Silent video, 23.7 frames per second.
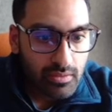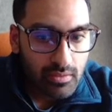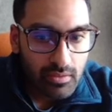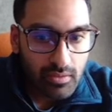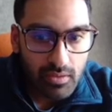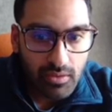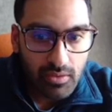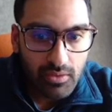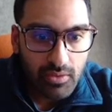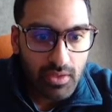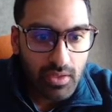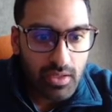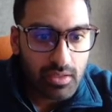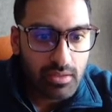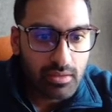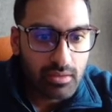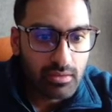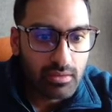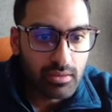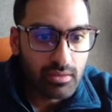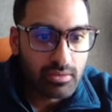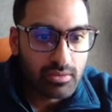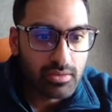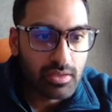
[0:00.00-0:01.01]
Okay,
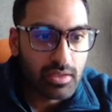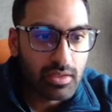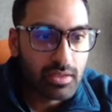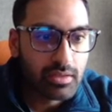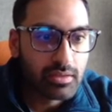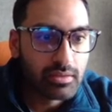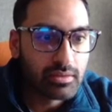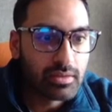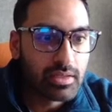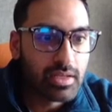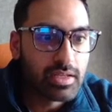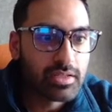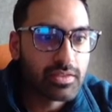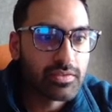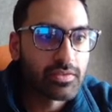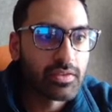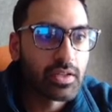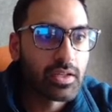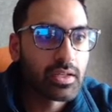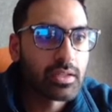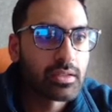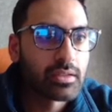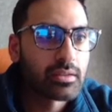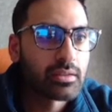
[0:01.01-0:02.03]
it looks like that's
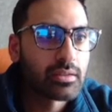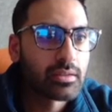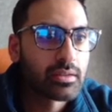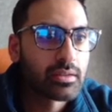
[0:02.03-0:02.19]
fine.